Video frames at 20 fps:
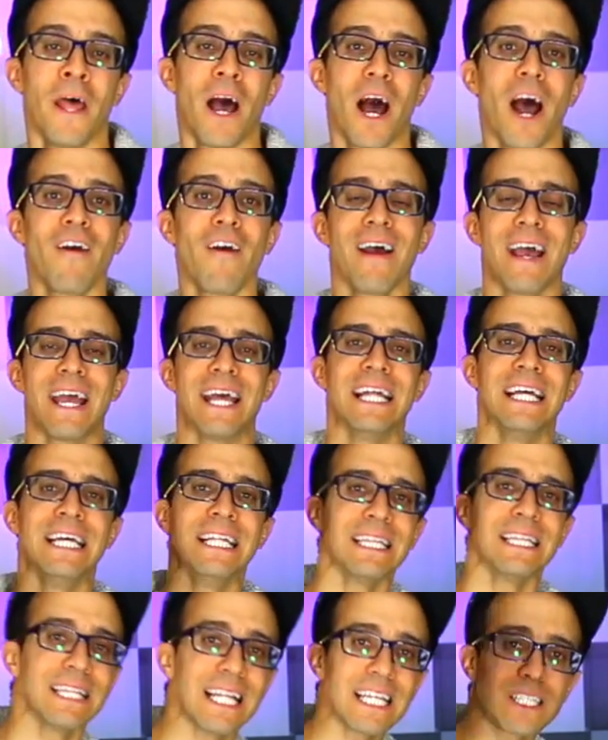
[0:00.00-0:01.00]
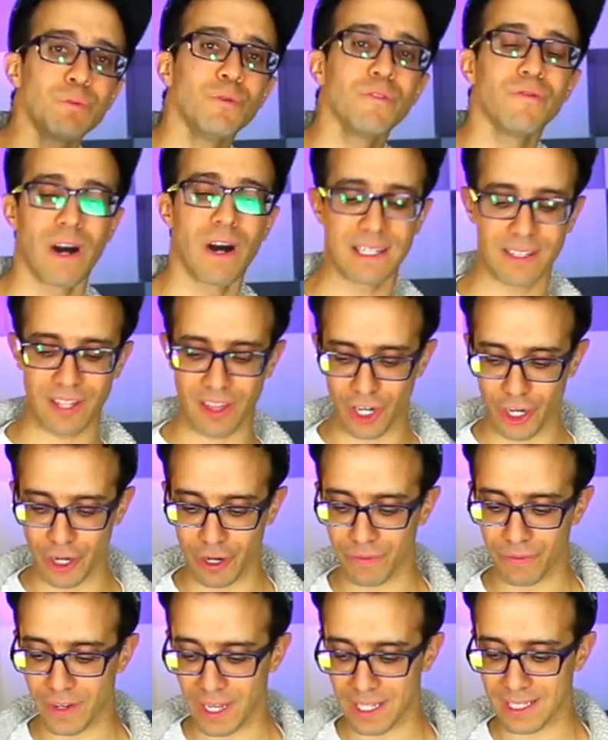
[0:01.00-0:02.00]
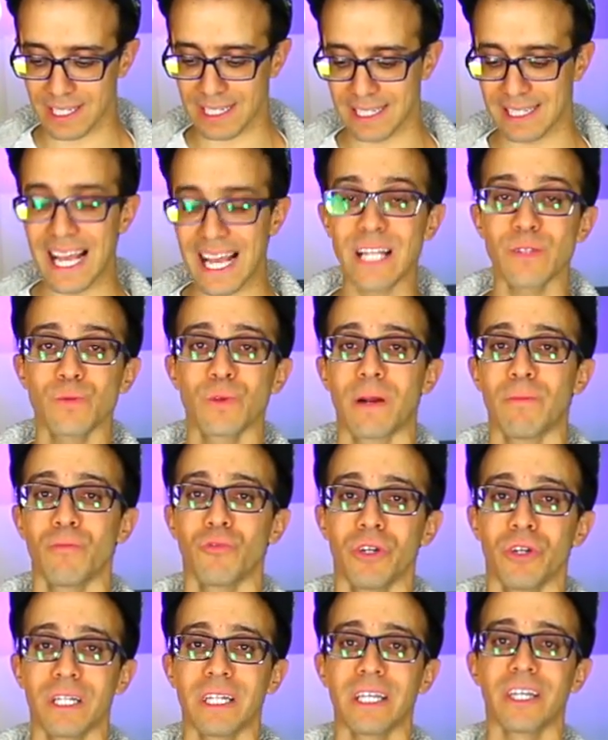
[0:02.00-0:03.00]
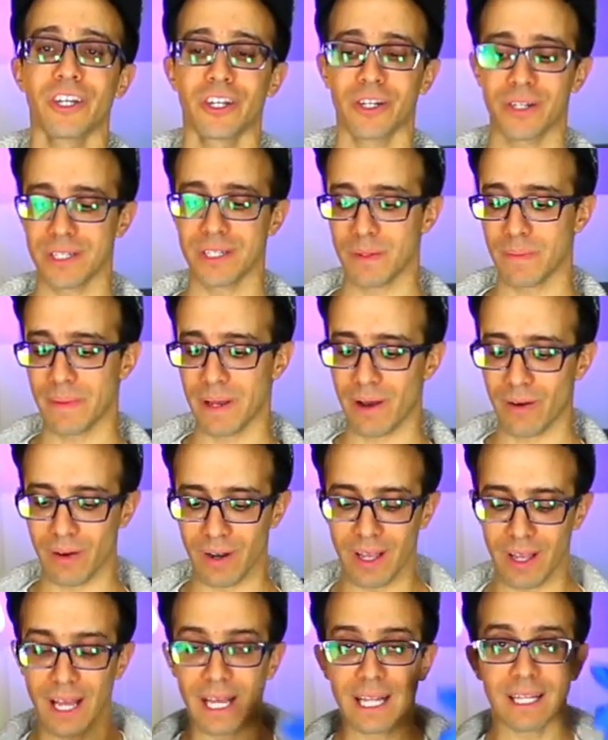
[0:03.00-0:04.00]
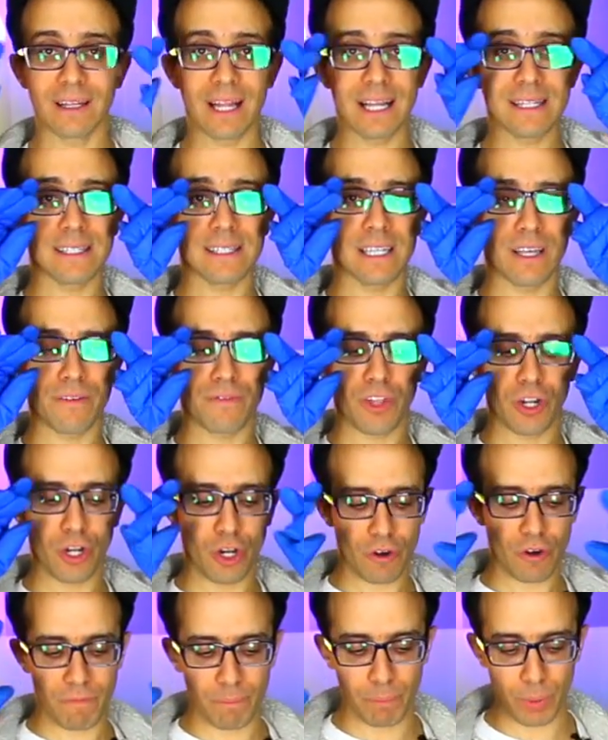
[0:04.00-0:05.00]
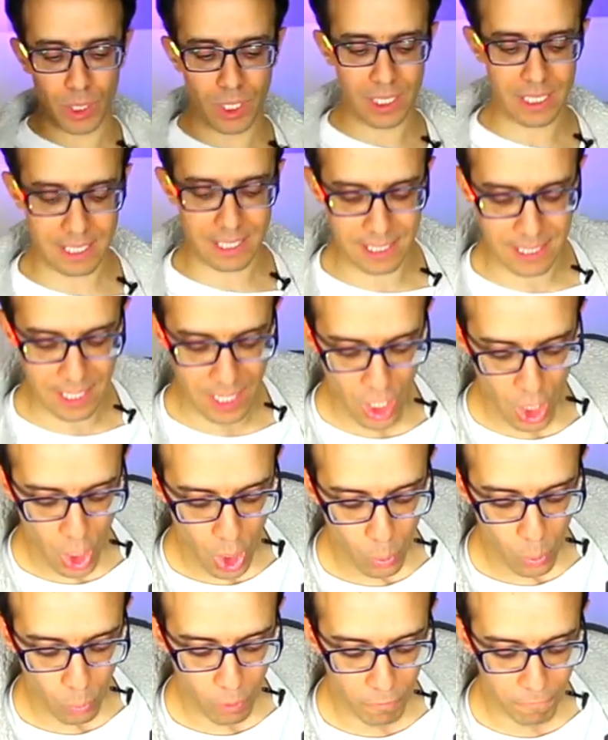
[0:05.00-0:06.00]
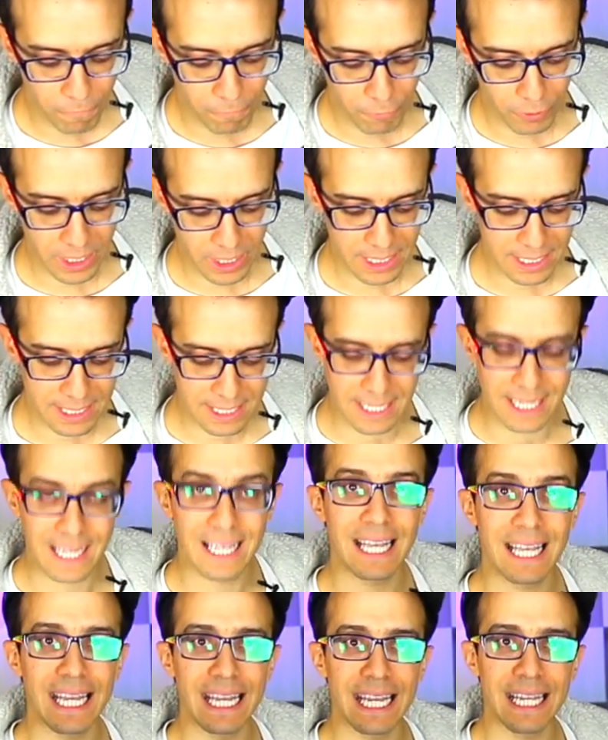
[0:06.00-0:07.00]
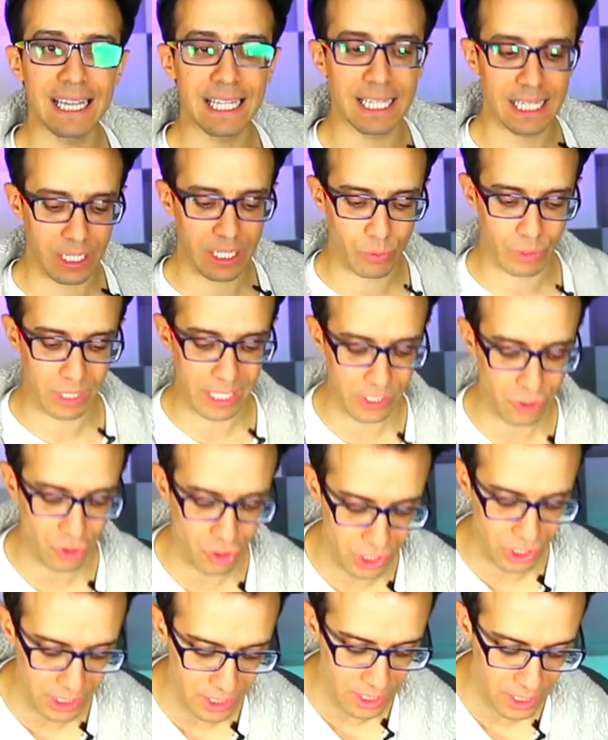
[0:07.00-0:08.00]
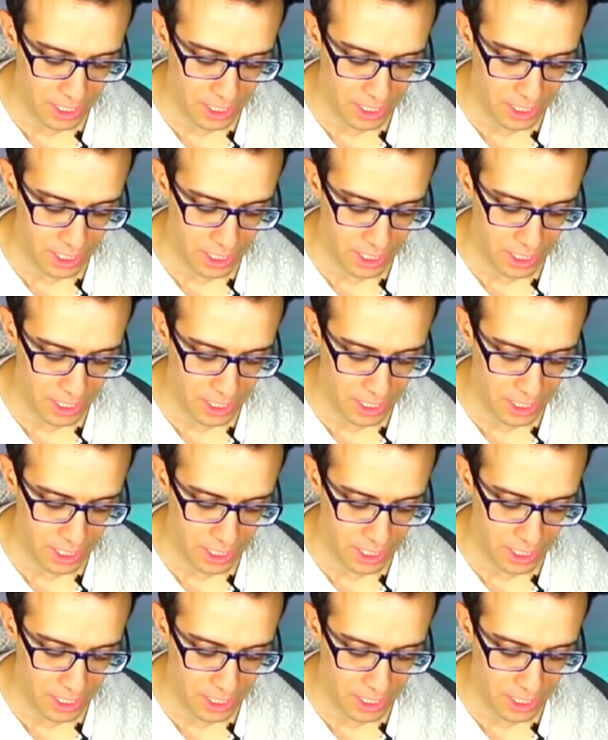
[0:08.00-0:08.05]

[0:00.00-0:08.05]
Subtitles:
All right, let's move on to the Nerf guns because that's what I'm really curious about. Let's see if the Nerf bullets will freeze in the liquid nitrogen.